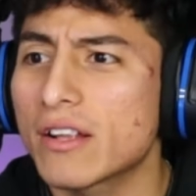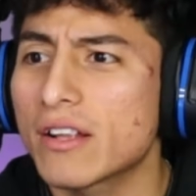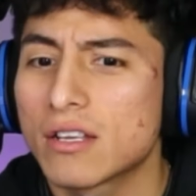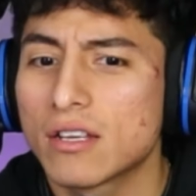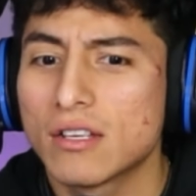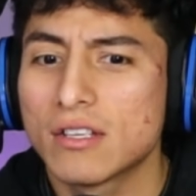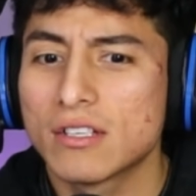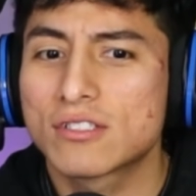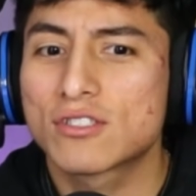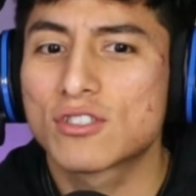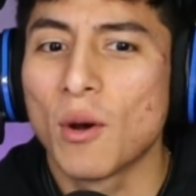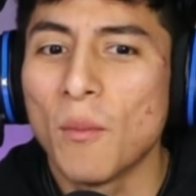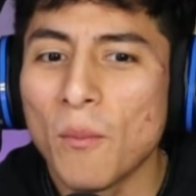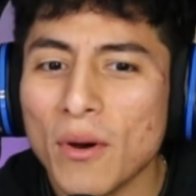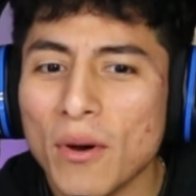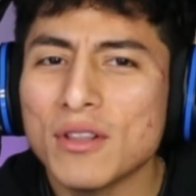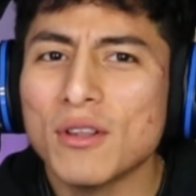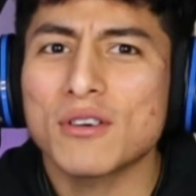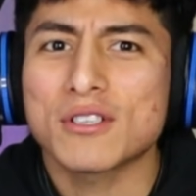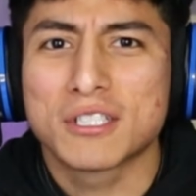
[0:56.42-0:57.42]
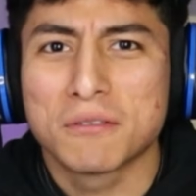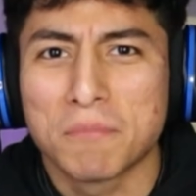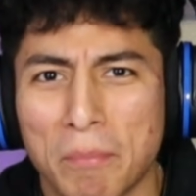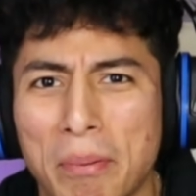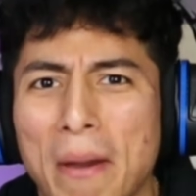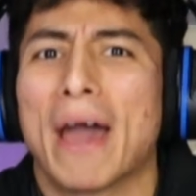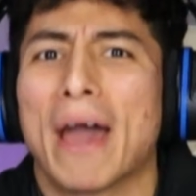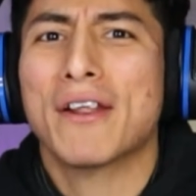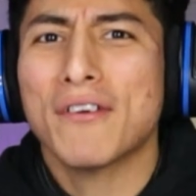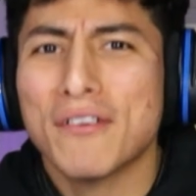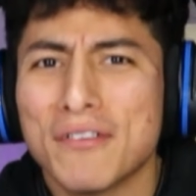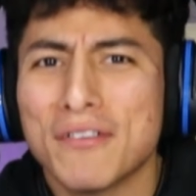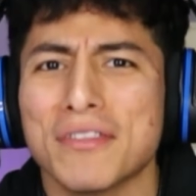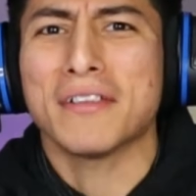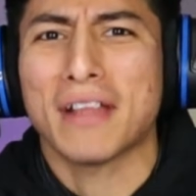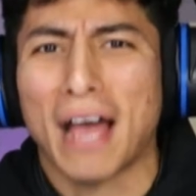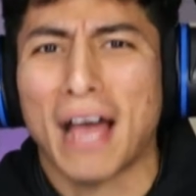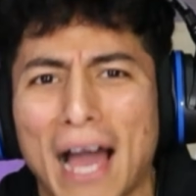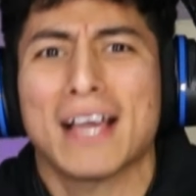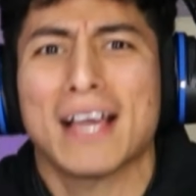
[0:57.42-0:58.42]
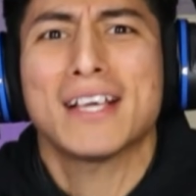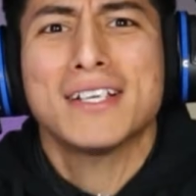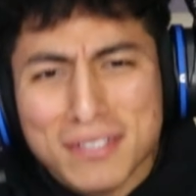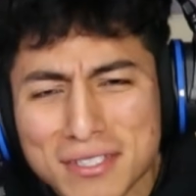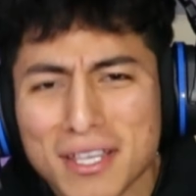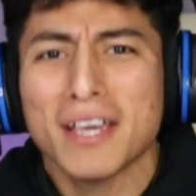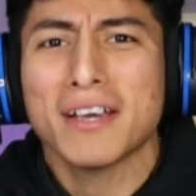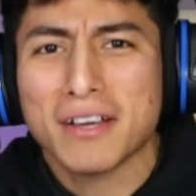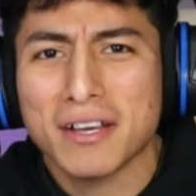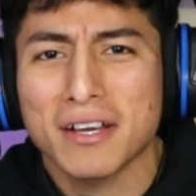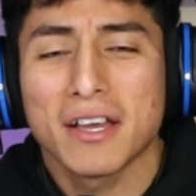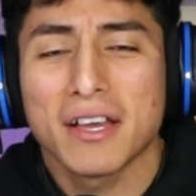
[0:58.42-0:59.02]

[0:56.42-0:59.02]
Someone looks better than Isaac?